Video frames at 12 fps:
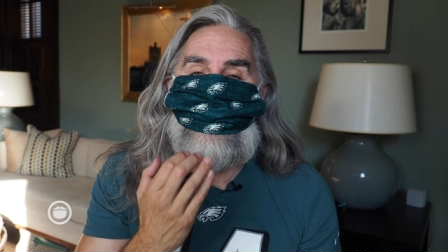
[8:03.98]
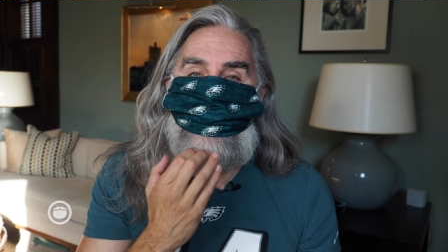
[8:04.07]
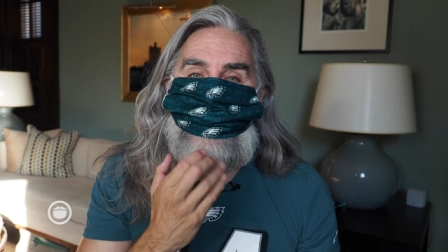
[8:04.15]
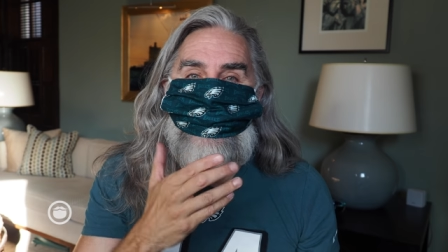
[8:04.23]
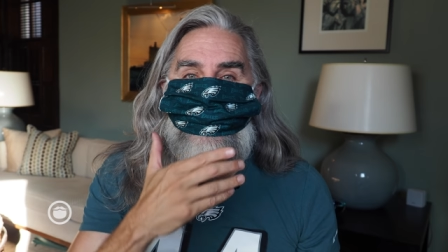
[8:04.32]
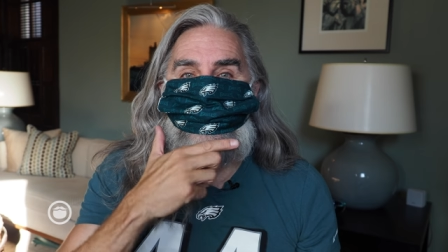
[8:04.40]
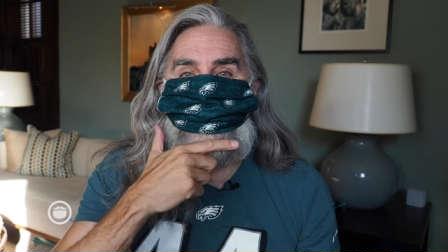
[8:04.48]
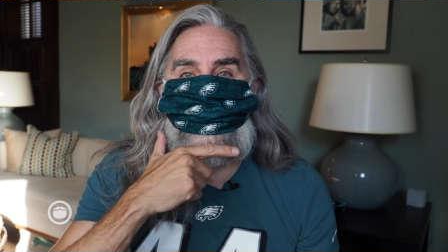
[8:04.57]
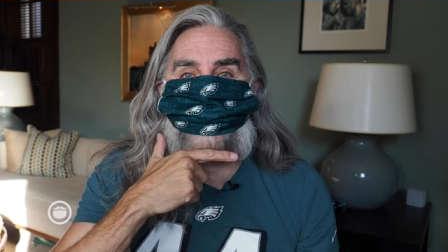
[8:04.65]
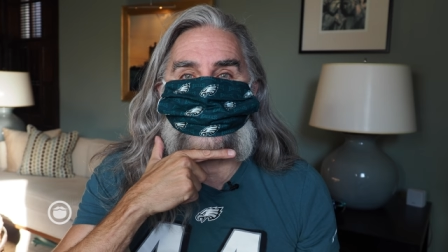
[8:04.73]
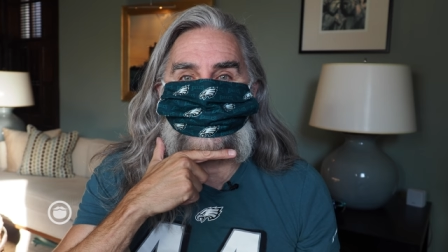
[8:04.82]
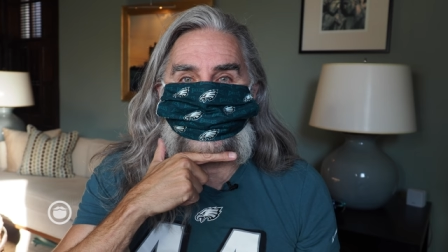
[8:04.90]
caused when
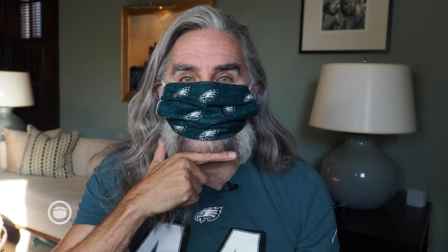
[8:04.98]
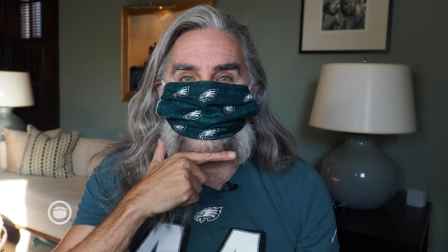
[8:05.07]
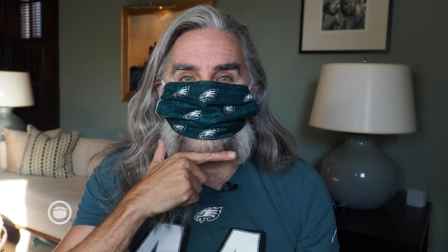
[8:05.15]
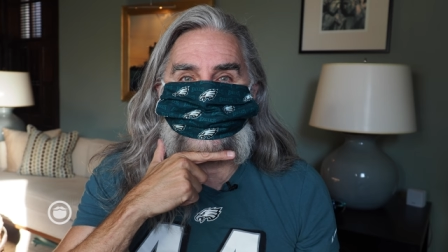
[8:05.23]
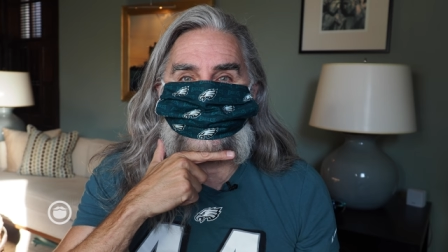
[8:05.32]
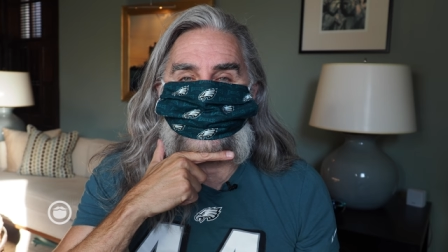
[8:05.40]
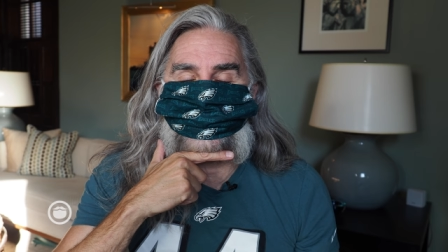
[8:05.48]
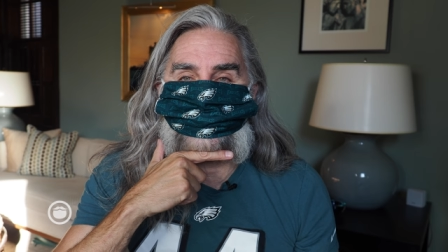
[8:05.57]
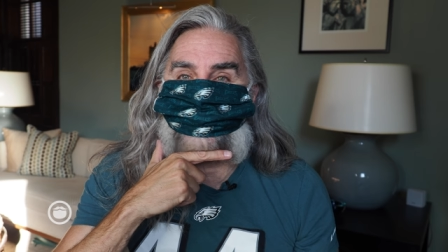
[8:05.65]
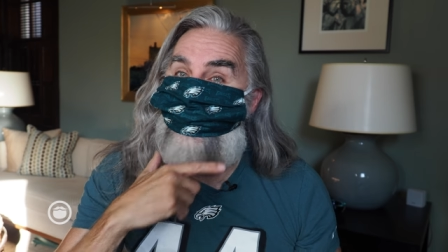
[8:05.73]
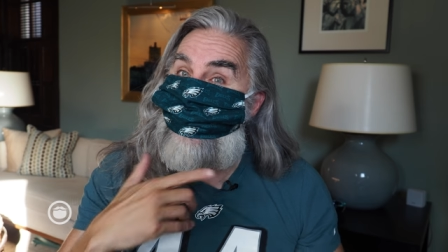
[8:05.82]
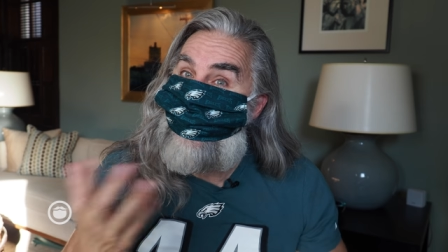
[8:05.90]
it goes under the chin.
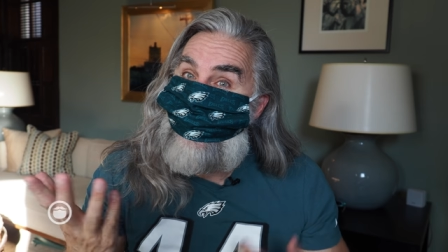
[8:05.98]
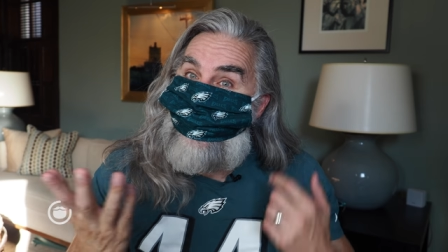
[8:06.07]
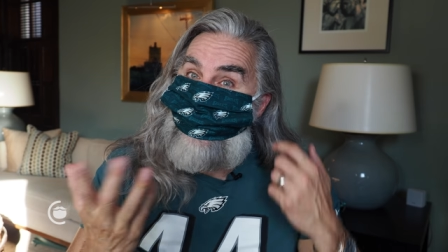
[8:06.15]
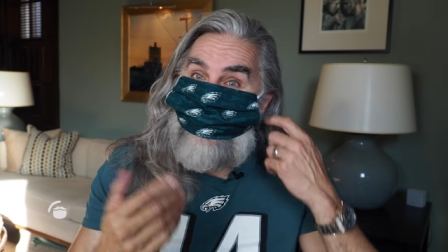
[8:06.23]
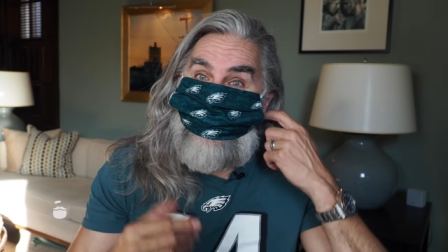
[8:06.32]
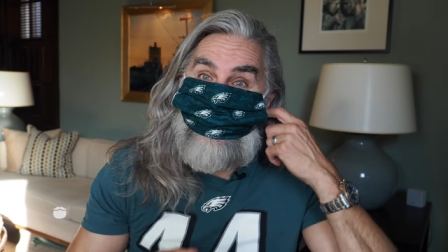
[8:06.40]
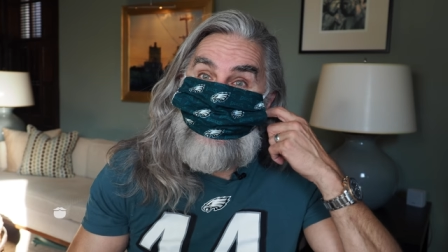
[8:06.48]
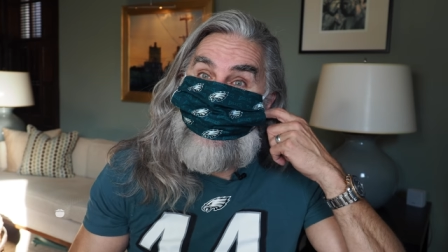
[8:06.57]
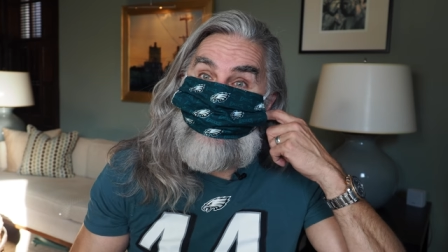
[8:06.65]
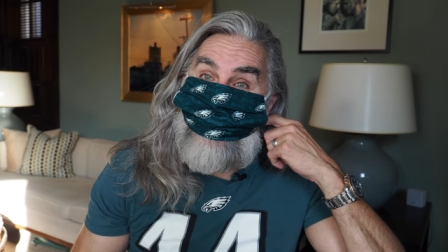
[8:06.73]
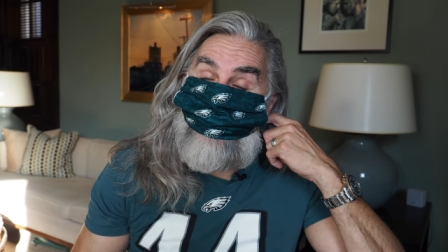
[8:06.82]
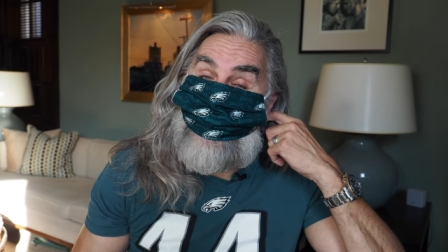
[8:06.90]
So
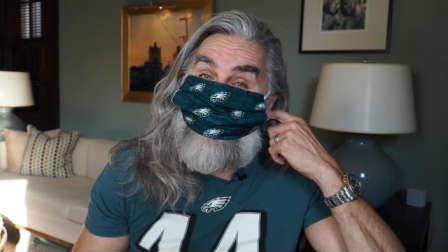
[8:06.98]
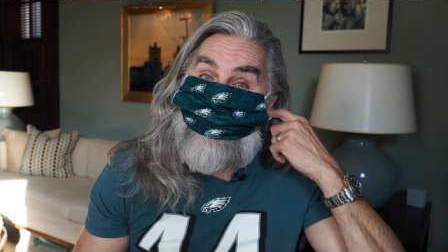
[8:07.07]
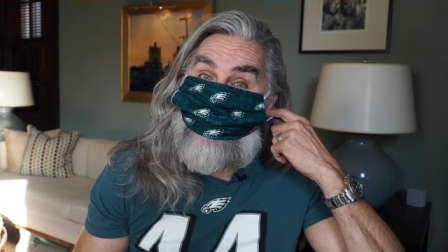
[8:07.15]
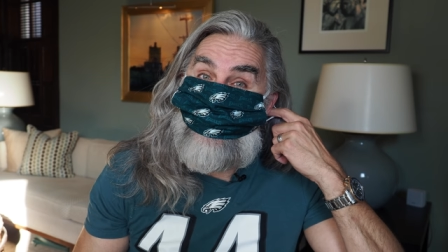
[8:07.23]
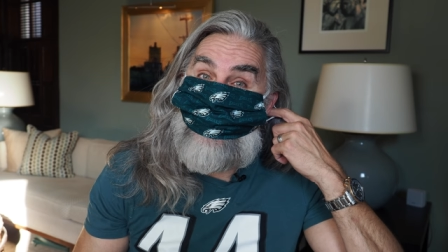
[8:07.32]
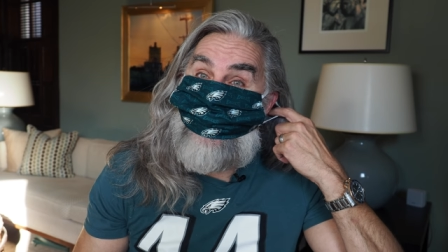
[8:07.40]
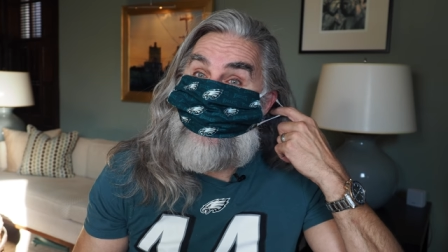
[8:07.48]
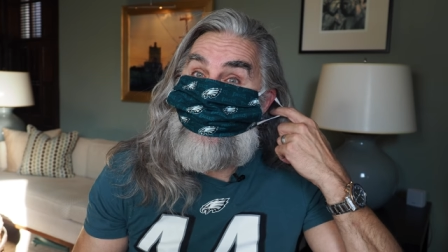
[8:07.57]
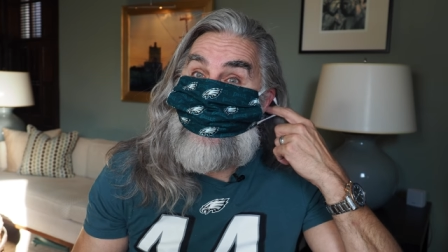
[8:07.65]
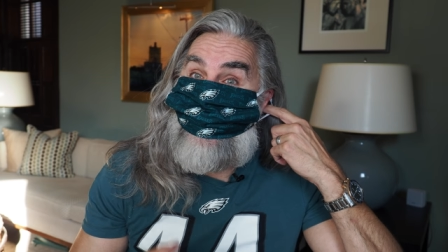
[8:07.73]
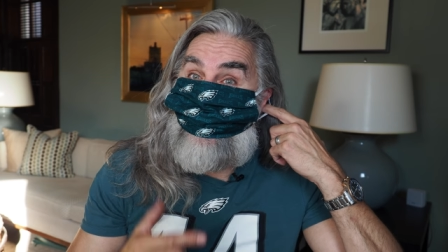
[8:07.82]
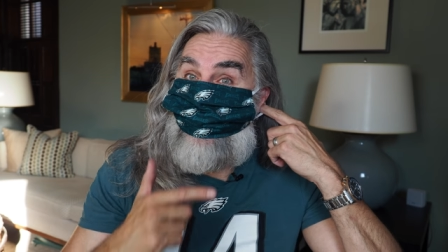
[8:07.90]
every mask that I'm
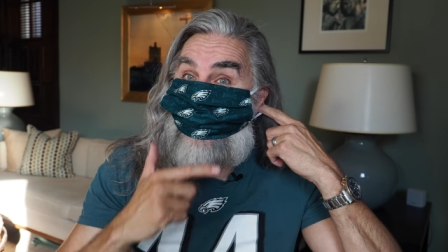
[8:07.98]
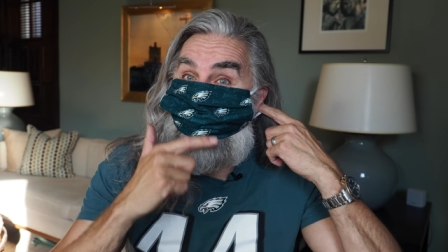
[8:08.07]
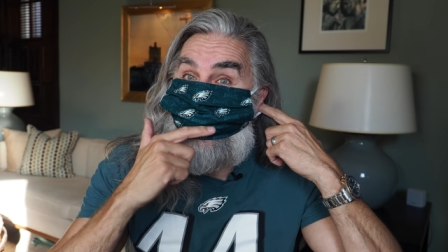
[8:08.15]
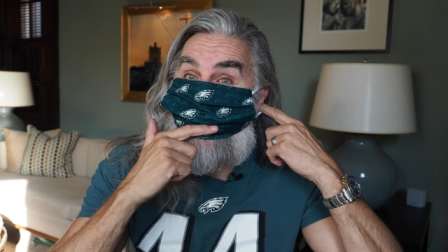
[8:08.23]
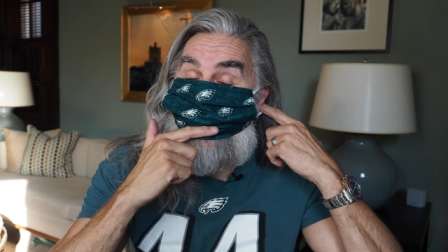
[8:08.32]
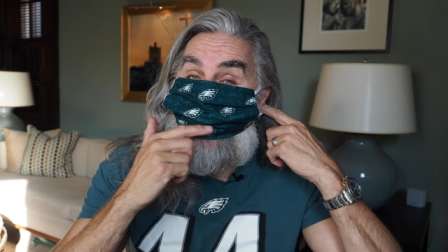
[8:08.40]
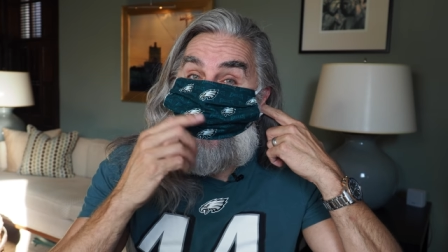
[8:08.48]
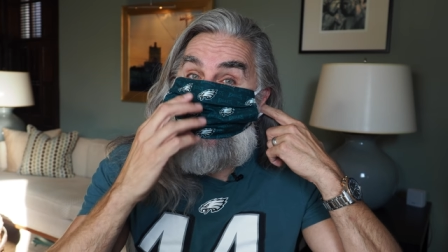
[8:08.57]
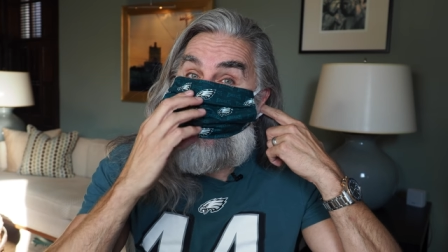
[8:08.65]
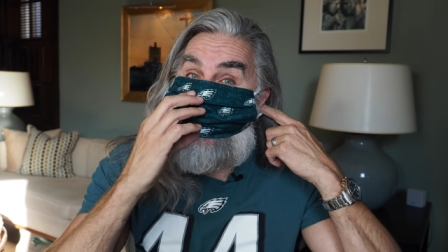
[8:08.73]
wearing it high